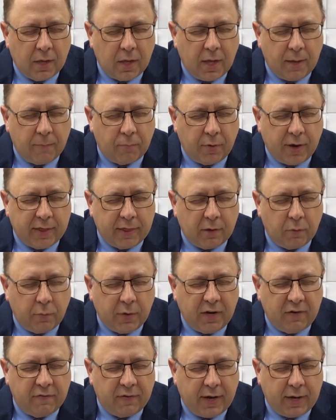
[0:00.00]
And pray that
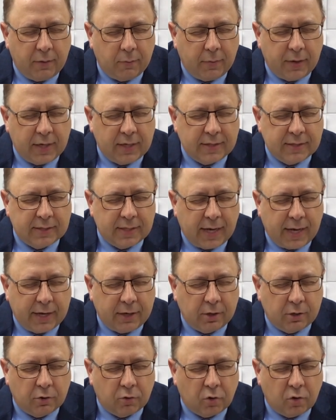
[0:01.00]
we'd find ways to honor
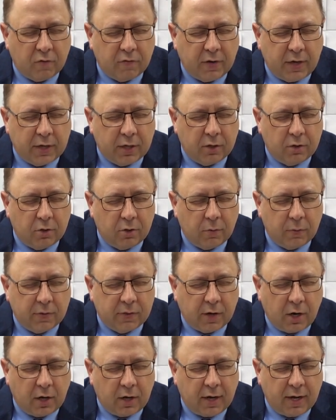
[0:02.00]
and glorify you too
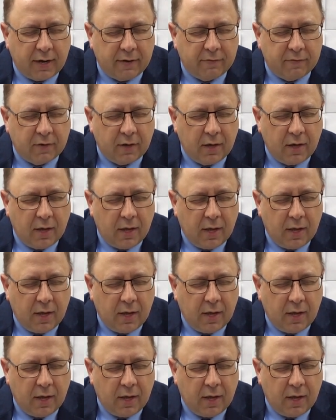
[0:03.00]
with our lives